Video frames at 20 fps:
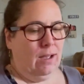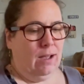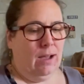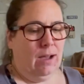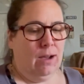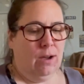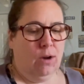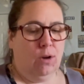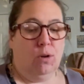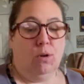
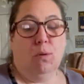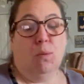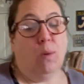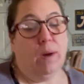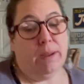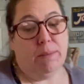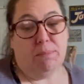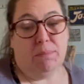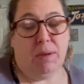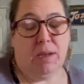or a
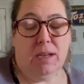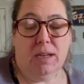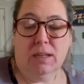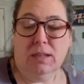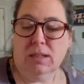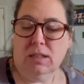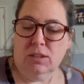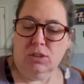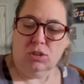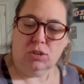white
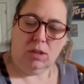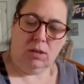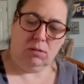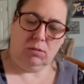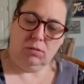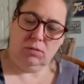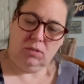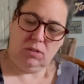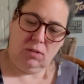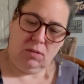pen in
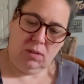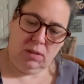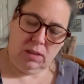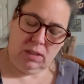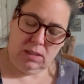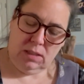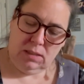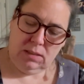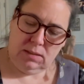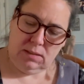general. So
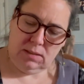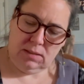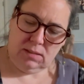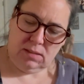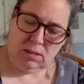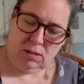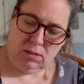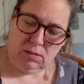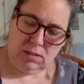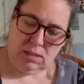this is
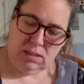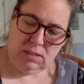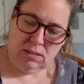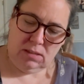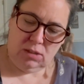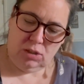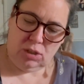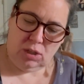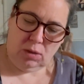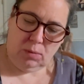their
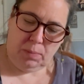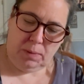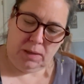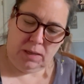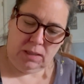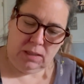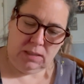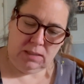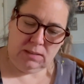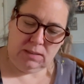Arteza gel
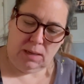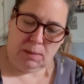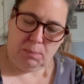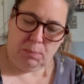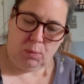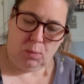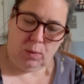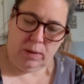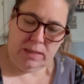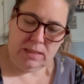pen. It's a
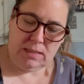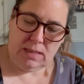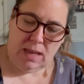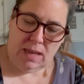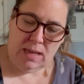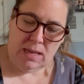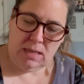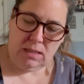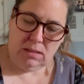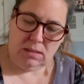
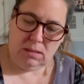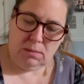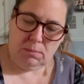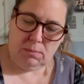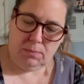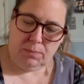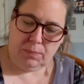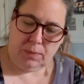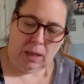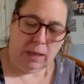0.8,
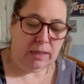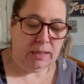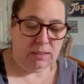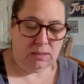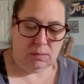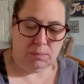I guess,